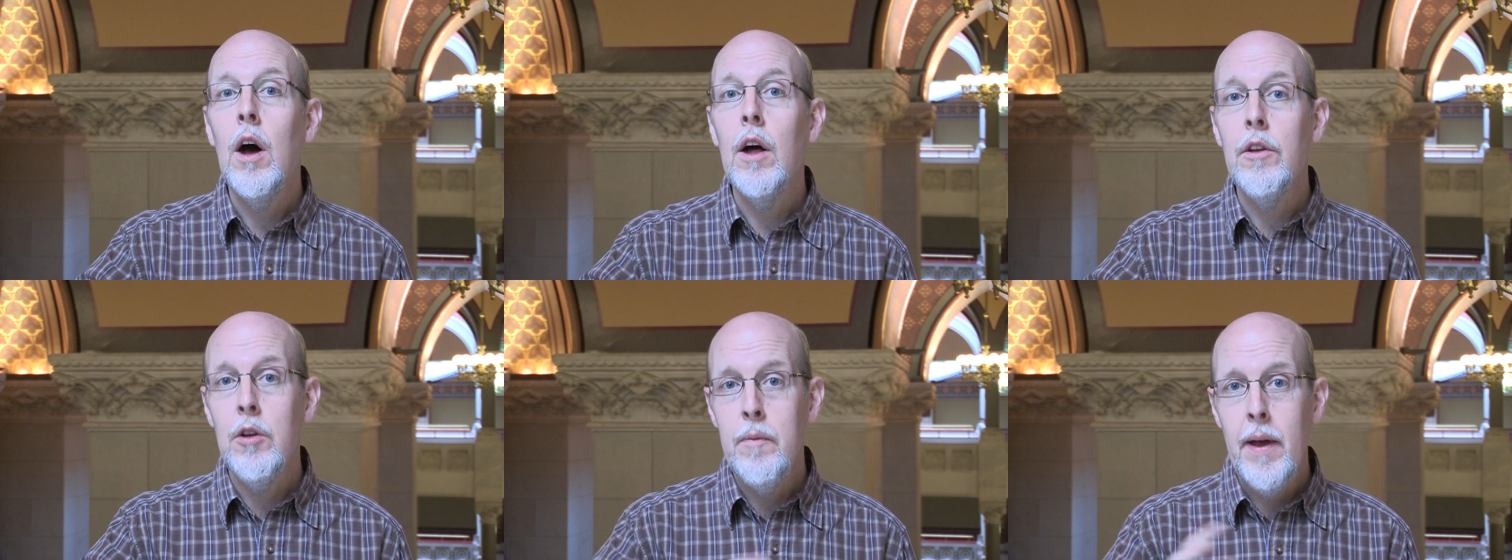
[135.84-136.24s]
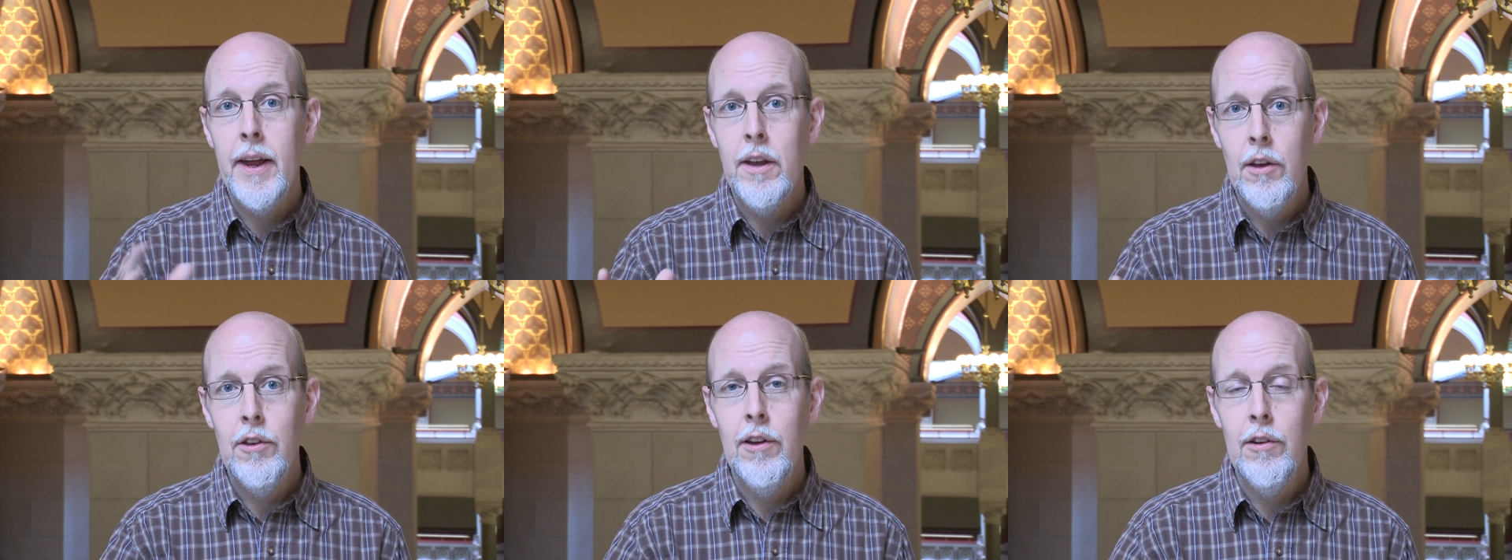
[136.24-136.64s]
uh, to
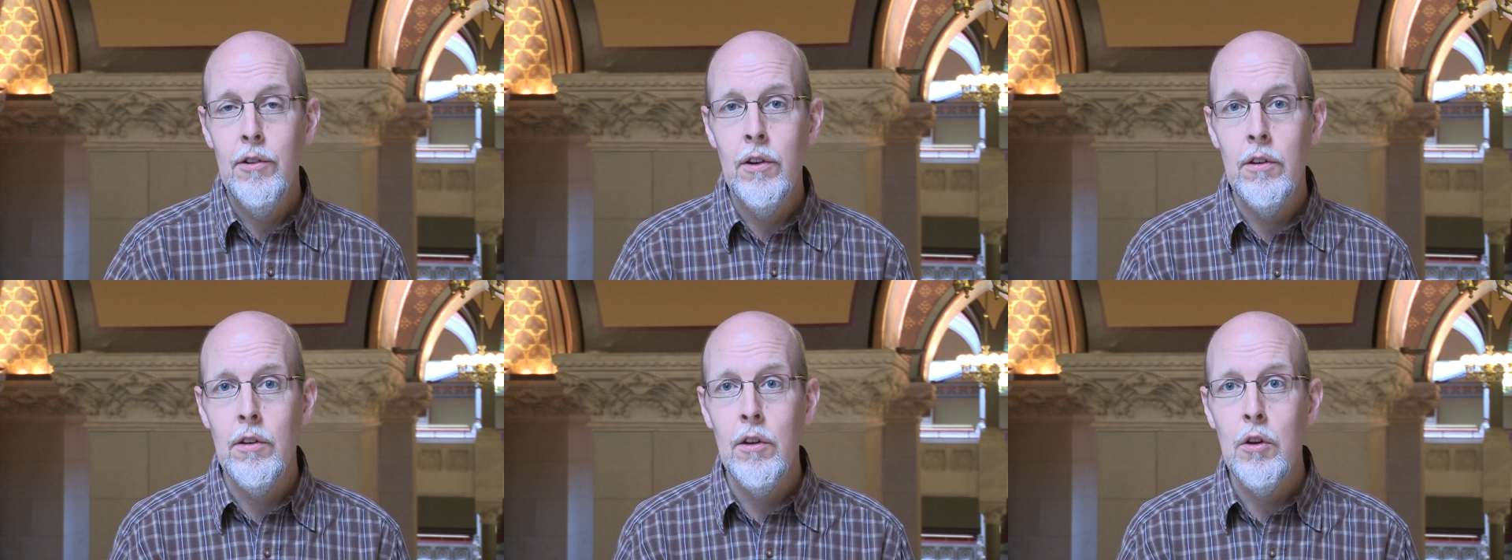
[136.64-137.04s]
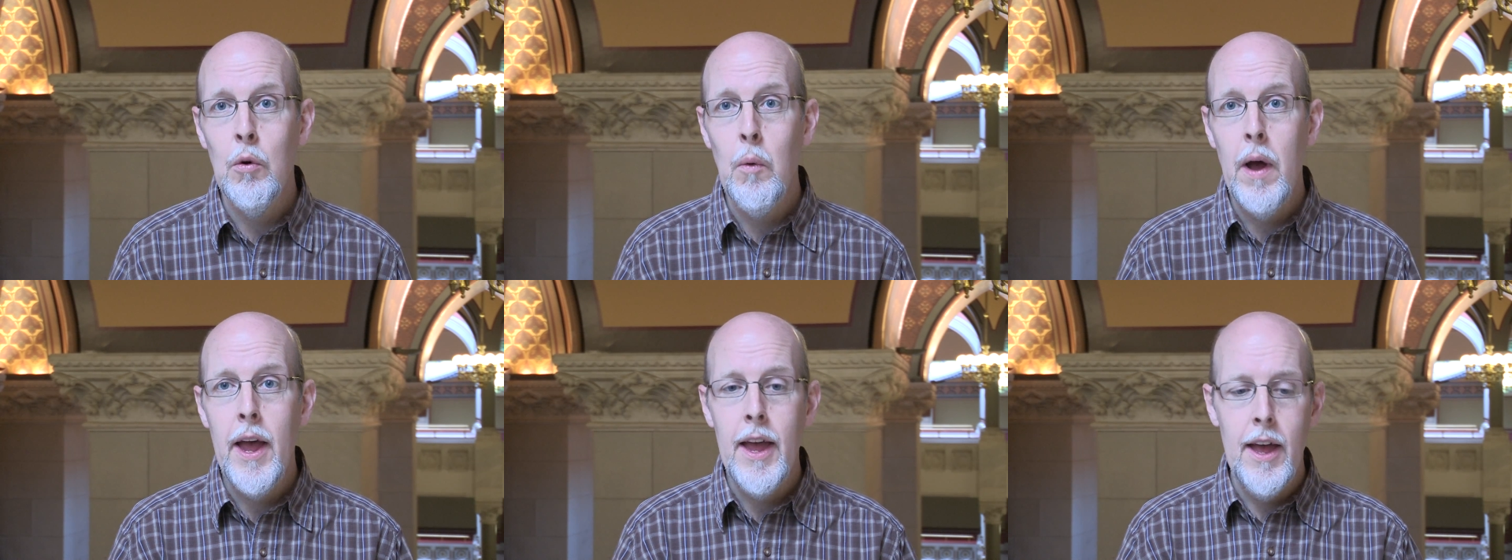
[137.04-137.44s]
make decisions and
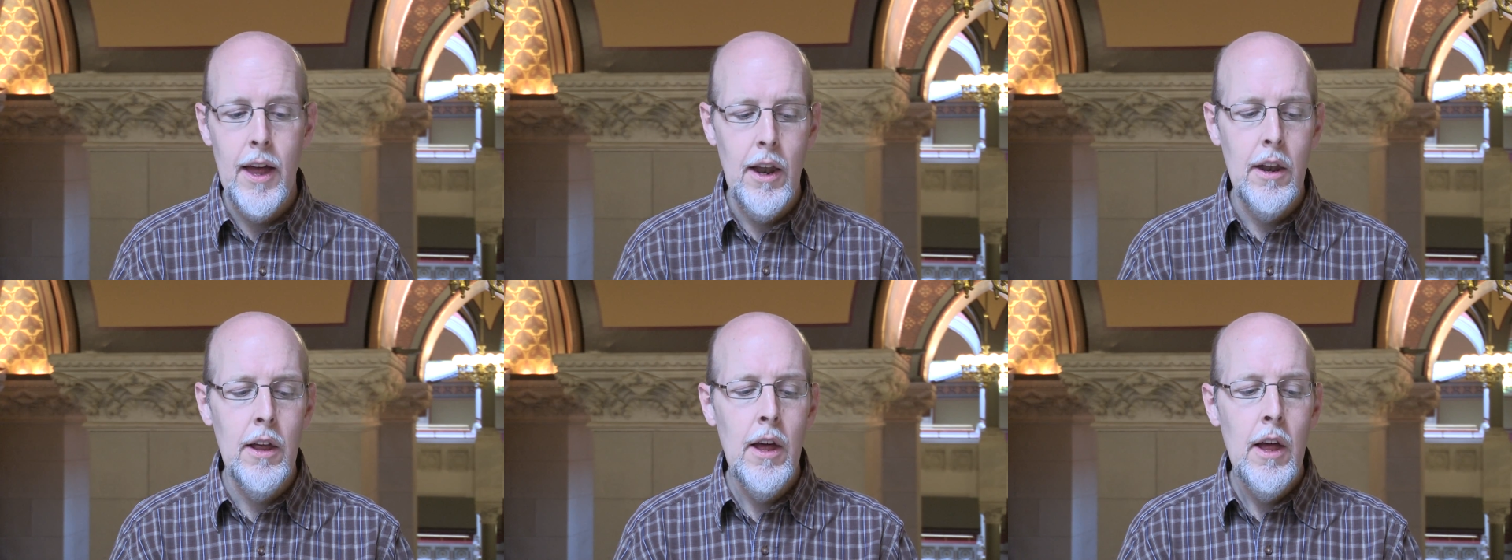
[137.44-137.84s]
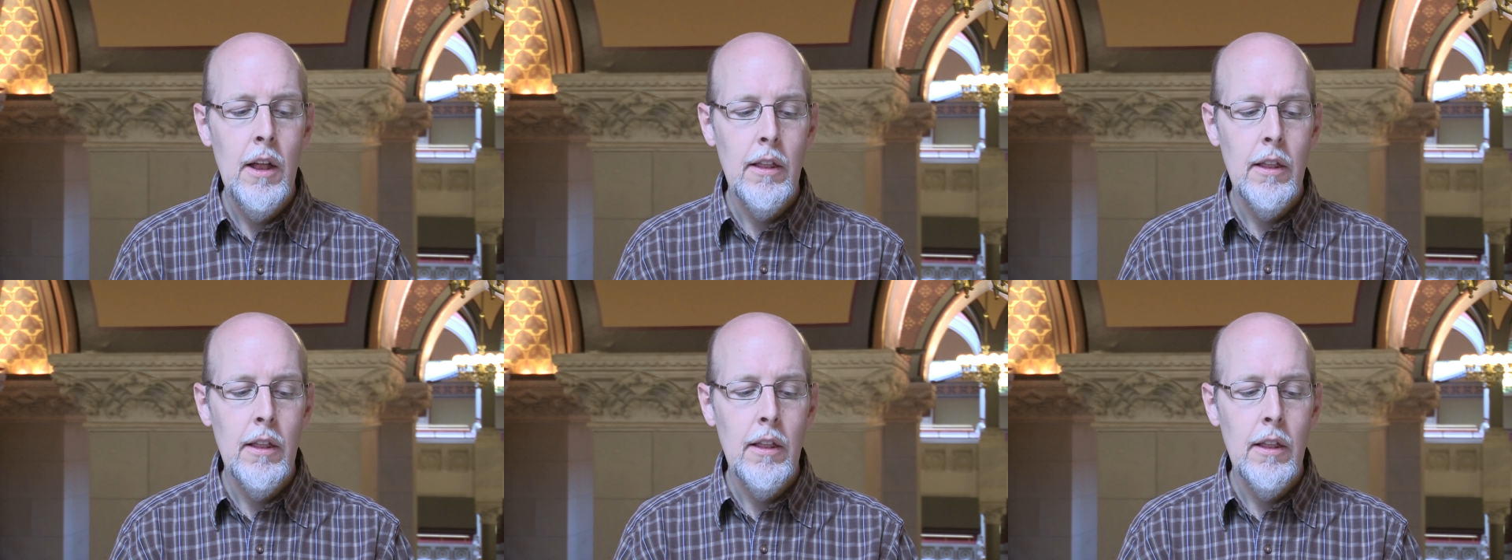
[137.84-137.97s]
to weigh in,